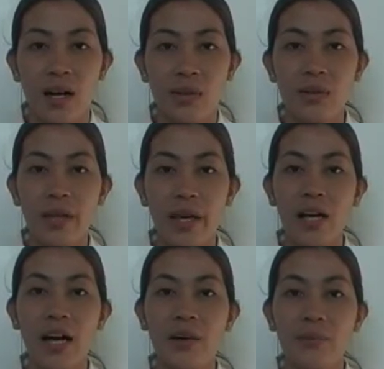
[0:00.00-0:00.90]
Good
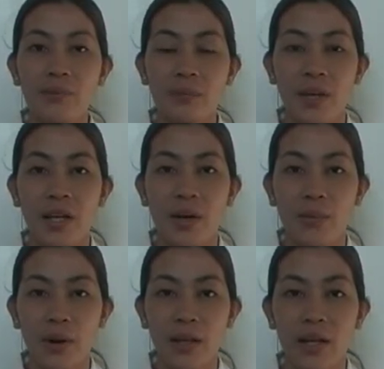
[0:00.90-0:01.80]
day. I'm Party
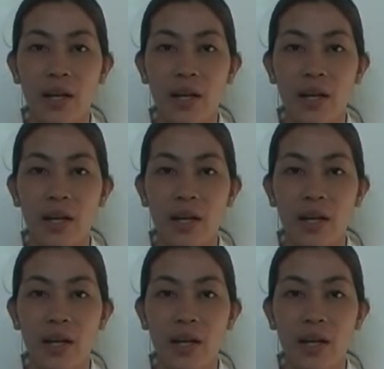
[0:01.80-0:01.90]
Amuenda.